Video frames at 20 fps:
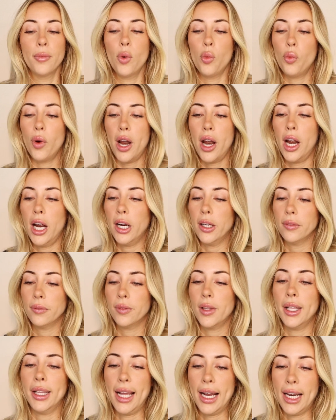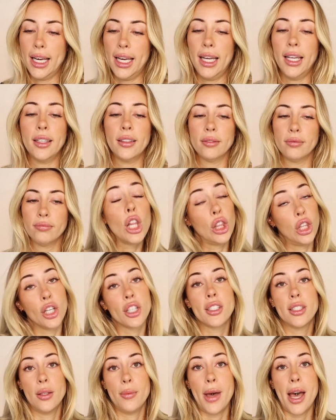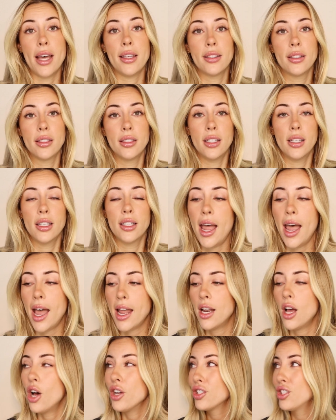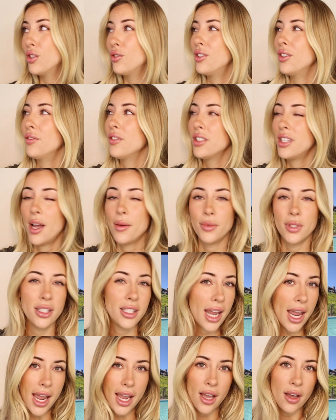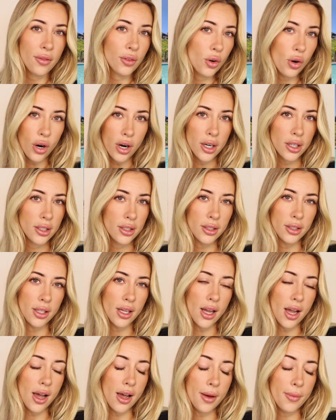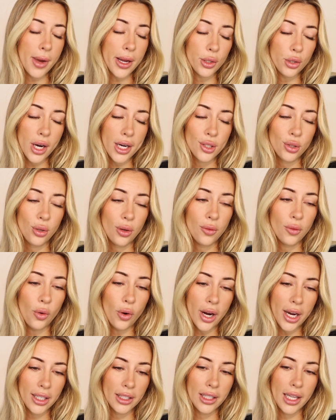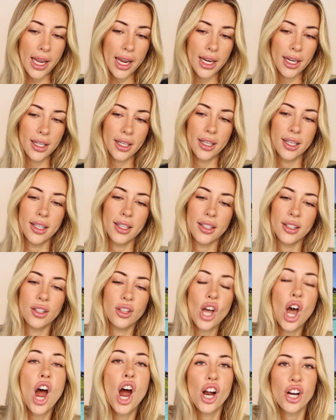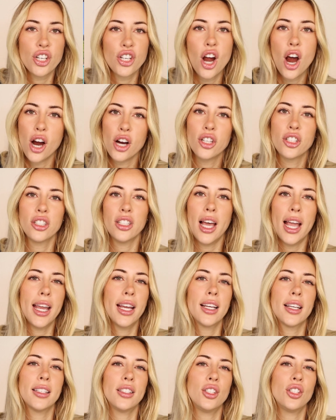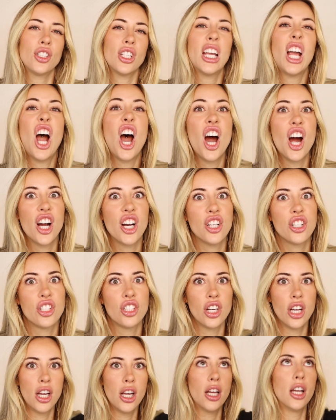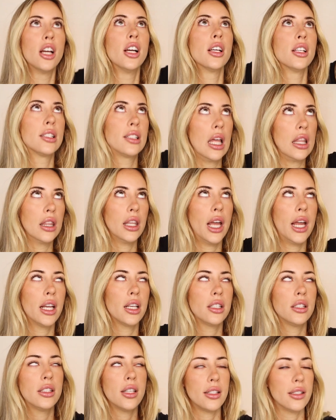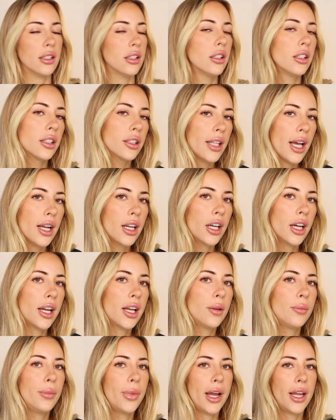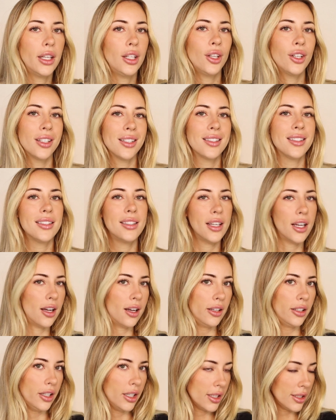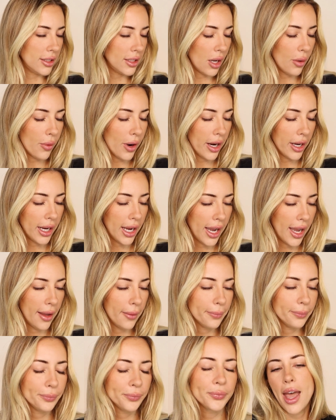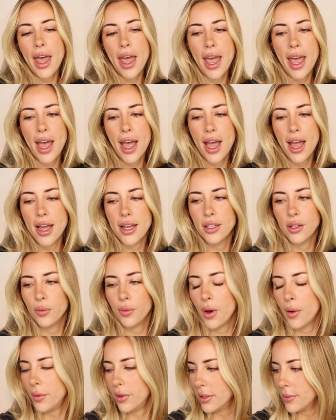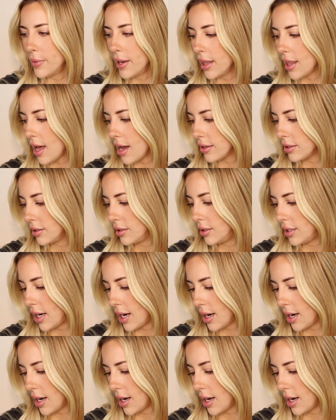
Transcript: where the lighting looks the best. And also different times of day, of course. I try to avoid like the harsh light, because usually harsh sunlight doesn't look that good, but you can still work it. And what was my last